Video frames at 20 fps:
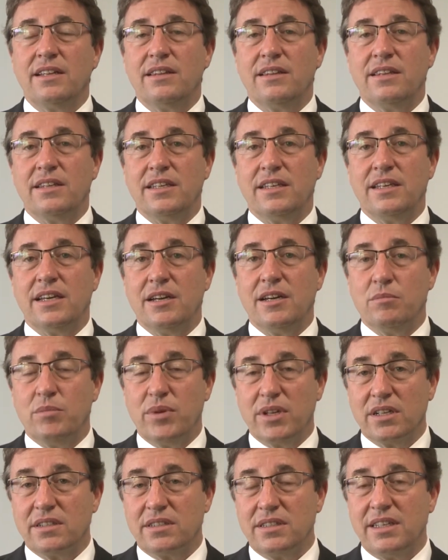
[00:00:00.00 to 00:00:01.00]
the
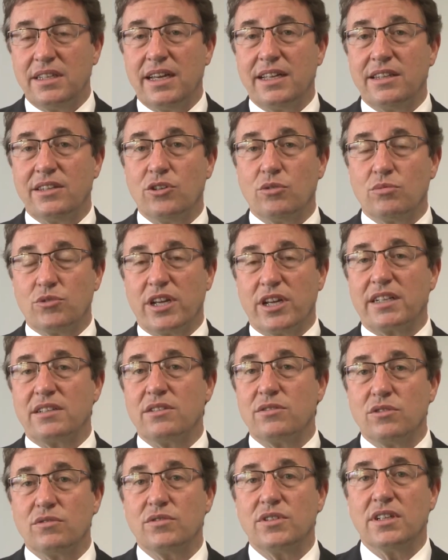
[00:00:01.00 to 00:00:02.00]
ability and the
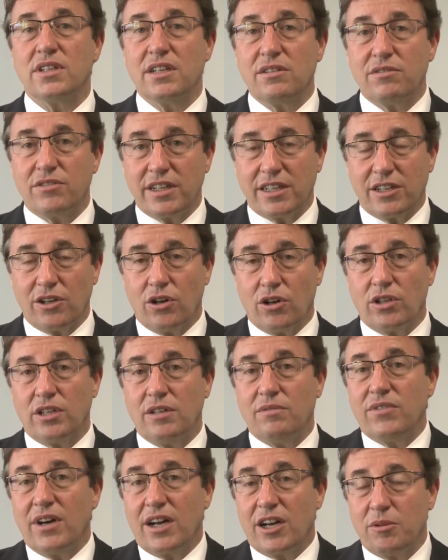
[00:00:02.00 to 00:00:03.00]
objectives of delivering on
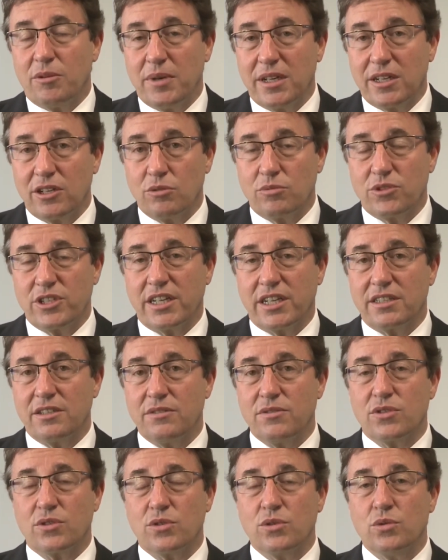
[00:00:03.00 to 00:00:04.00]
environmental
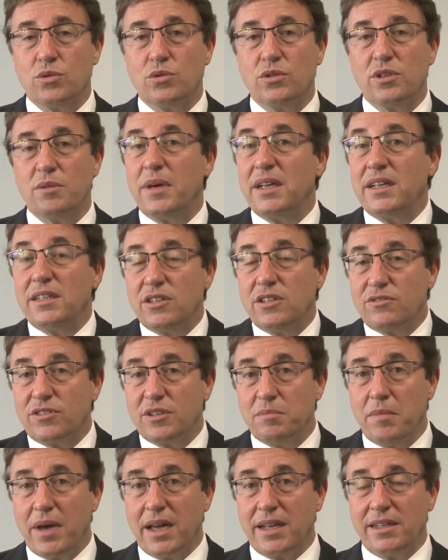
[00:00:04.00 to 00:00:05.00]
objectives through the many
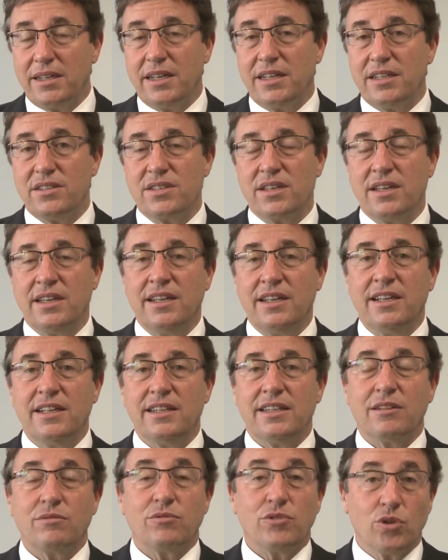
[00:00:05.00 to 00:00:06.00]
different mandates
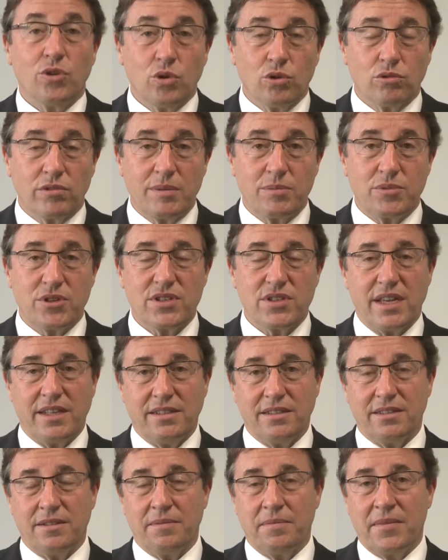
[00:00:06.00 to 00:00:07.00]
that we all
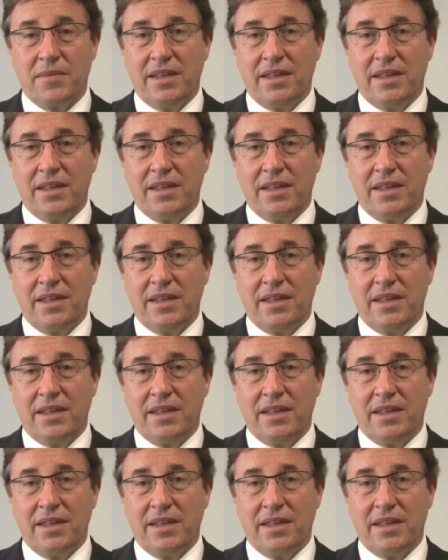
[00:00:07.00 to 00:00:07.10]
represent.